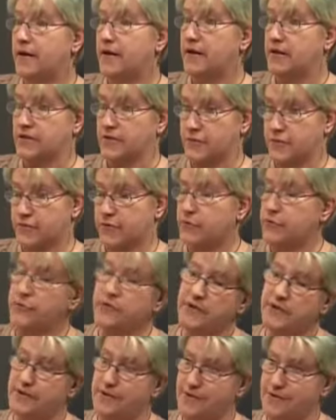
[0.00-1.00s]
It's
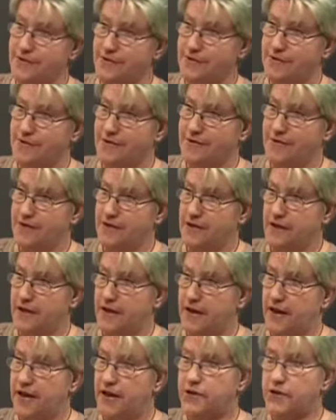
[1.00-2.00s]
rude,
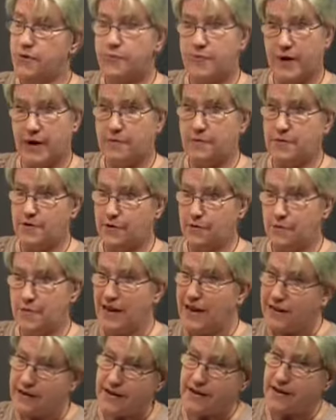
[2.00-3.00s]
and you
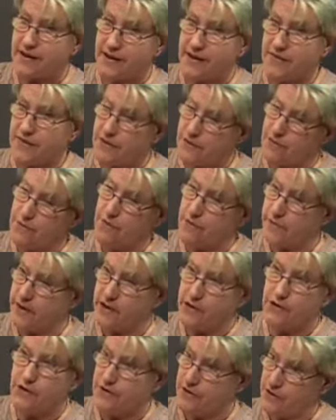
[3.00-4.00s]
might not get the
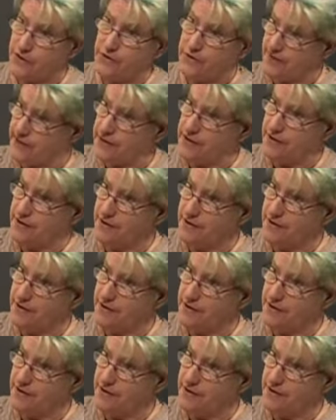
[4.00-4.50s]
information that you need.